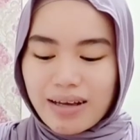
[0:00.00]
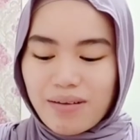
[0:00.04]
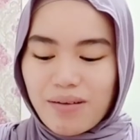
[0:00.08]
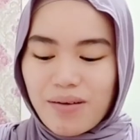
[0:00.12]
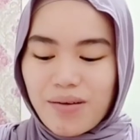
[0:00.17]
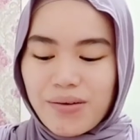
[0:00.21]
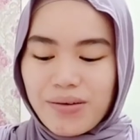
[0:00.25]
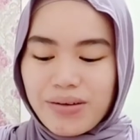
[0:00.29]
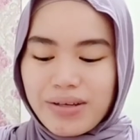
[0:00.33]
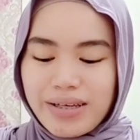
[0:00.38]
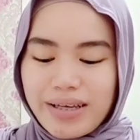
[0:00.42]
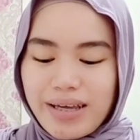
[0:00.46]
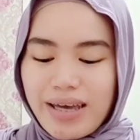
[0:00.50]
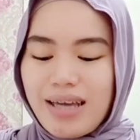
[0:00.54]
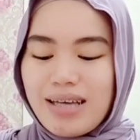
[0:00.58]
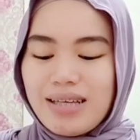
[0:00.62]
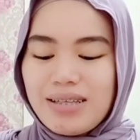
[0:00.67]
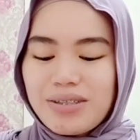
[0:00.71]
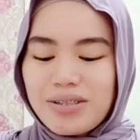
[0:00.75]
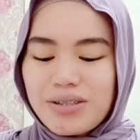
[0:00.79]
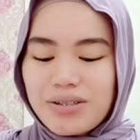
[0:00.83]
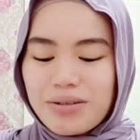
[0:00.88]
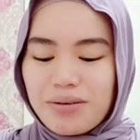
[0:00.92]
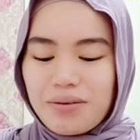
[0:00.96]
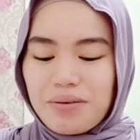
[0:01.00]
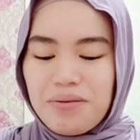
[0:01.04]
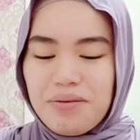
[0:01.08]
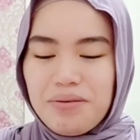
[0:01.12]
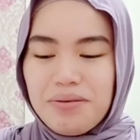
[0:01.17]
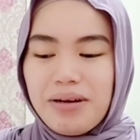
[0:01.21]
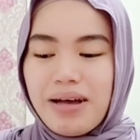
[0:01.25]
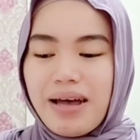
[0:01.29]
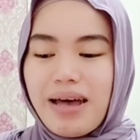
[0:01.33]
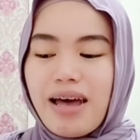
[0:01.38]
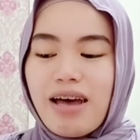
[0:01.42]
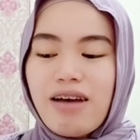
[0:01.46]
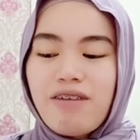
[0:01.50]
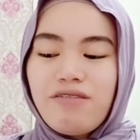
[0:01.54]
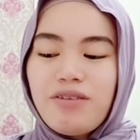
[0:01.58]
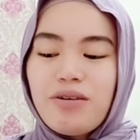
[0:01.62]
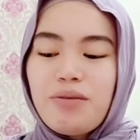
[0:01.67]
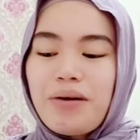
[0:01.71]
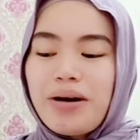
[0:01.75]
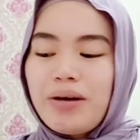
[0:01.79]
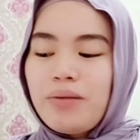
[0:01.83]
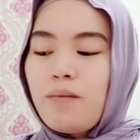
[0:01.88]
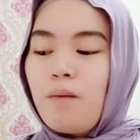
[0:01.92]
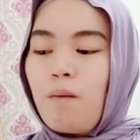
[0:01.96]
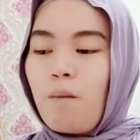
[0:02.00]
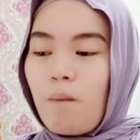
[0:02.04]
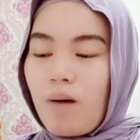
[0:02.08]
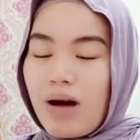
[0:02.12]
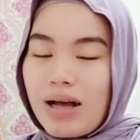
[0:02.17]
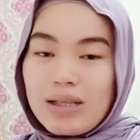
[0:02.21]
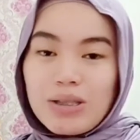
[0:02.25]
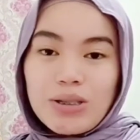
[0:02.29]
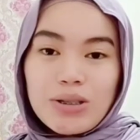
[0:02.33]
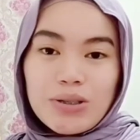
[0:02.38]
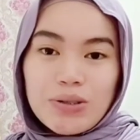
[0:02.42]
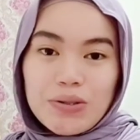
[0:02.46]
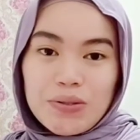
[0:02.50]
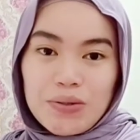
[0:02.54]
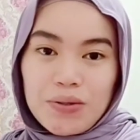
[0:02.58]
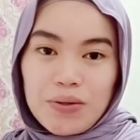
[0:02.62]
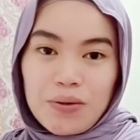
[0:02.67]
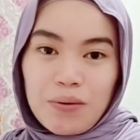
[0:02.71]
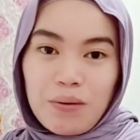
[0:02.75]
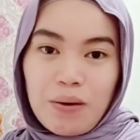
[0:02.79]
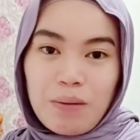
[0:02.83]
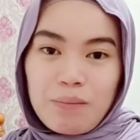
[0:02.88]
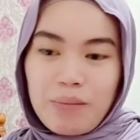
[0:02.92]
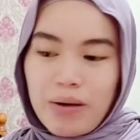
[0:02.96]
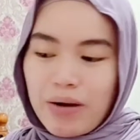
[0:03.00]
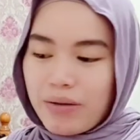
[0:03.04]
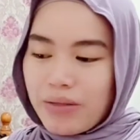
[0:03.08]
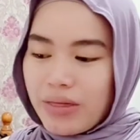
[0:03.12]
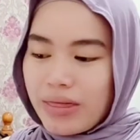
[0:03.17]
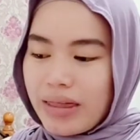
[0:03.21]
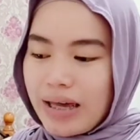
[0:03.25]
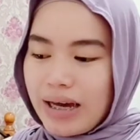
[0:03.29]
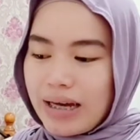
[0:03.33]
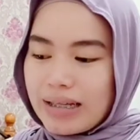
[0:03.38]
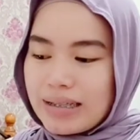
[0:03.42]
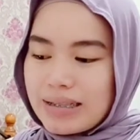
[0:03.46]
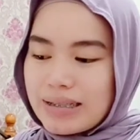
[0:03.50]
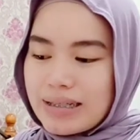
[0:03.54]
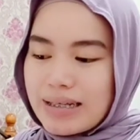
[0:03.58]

Okay, so everyone wants to know about that.